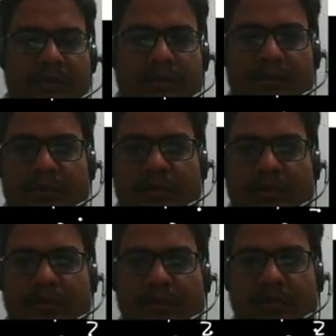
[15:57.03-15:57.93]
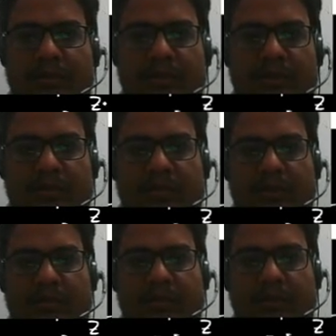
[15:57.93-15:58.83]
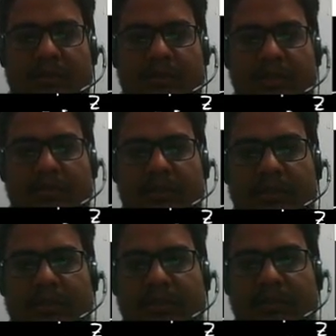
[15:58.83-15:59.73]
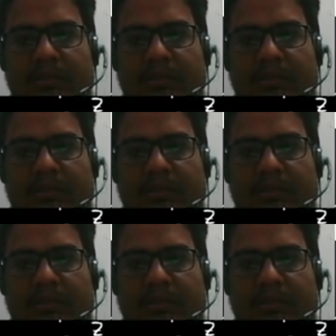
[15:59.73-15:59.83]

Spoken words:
So therefore z square plus z bar that is equal to